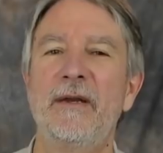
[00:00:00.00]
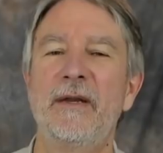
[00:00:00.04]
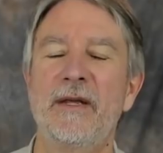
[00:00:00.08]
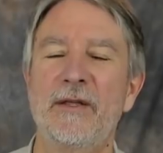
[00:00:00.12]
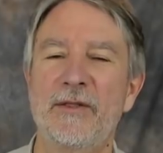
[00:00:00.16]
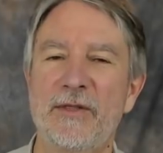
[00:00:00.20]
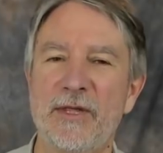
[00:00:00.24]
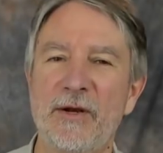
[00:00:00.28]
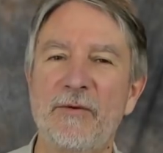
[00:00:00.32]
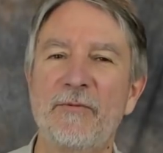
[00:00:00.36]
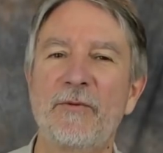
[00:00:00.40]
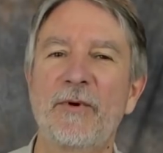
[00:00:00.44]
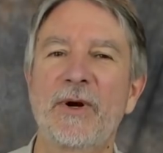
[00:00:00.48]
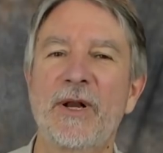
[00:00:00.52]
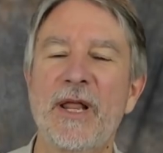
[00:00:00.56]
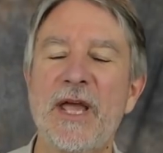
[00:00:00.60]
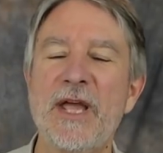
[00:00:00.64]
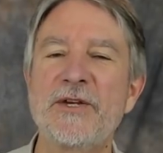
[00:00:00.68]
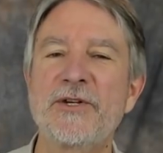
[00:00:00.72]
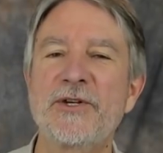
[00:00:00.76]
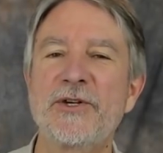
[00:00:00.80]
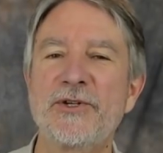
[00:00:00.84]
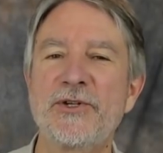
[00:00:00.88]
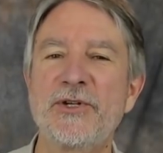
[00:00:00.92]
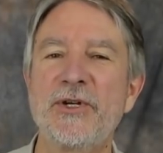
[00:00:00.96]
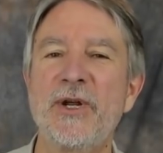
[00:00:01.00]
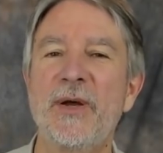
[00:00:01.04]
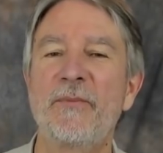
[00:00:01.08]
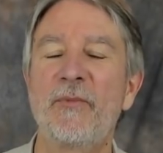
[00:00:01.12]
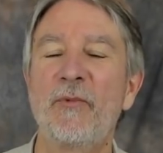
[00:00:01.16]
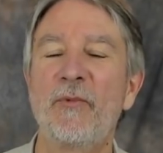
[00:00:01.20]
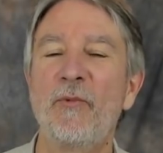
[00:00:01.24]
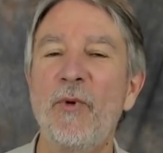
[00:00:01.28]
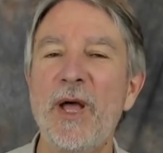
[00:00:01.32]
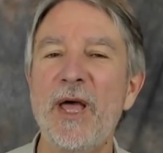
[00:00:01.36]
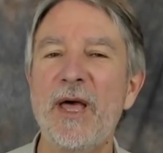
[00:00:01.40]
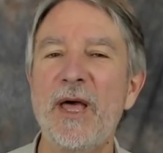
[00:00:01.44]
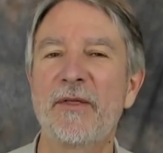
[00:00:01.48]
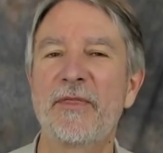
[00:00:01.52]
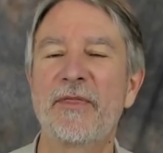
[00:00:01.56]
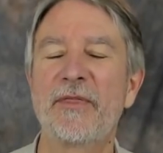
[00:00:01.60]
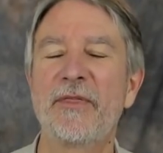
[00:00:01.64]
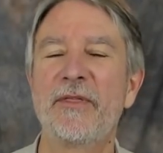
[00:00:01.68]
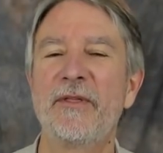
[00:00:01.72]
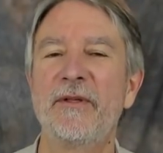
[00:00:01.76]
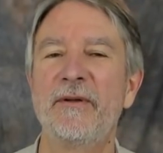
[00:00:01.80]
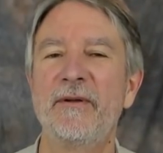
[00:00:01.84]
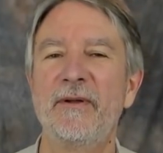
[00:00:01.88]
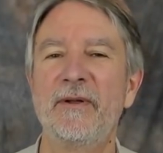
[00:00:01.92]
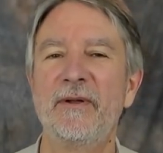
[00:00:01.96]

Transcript: is in relationship with